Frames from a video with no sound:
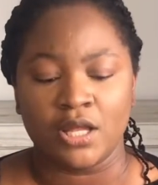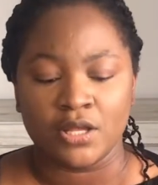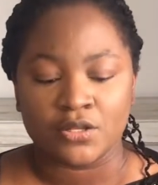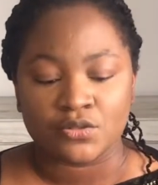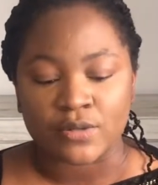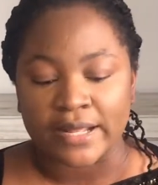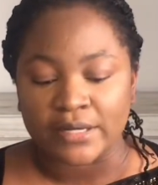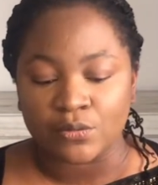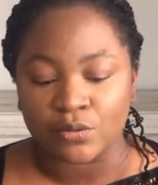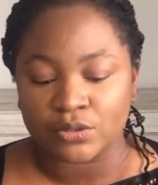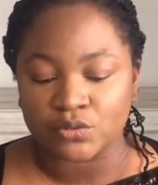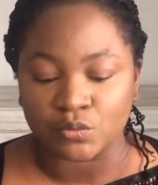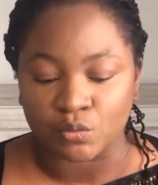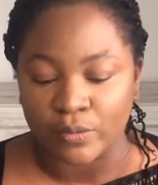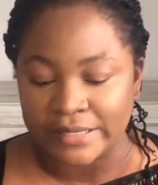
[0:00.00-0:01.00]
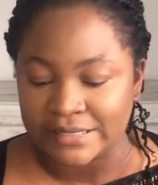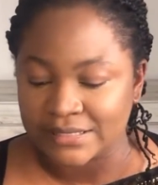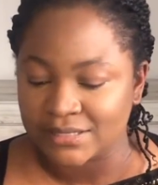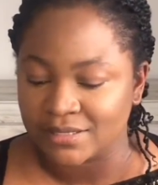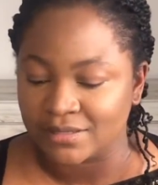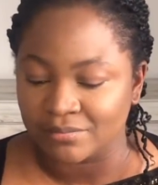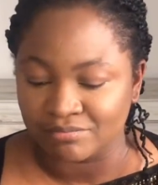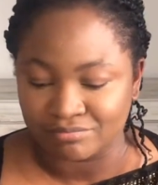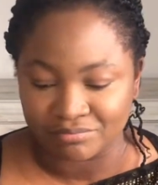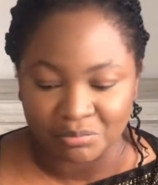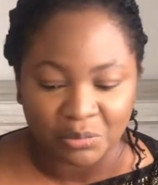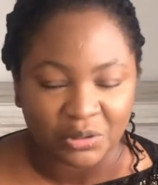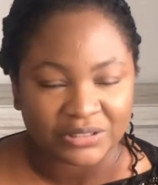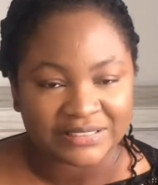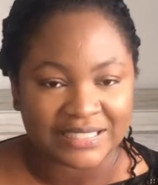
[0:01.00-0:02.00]
So I didn't want to waste
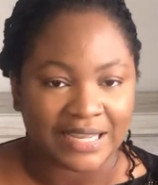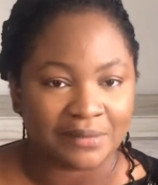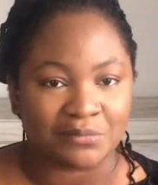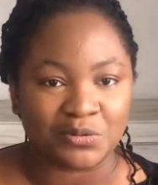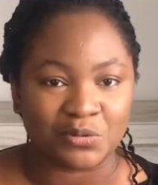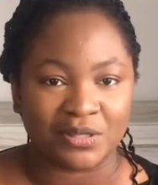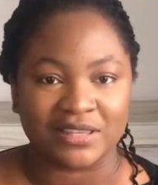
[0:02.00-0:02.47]
more time doing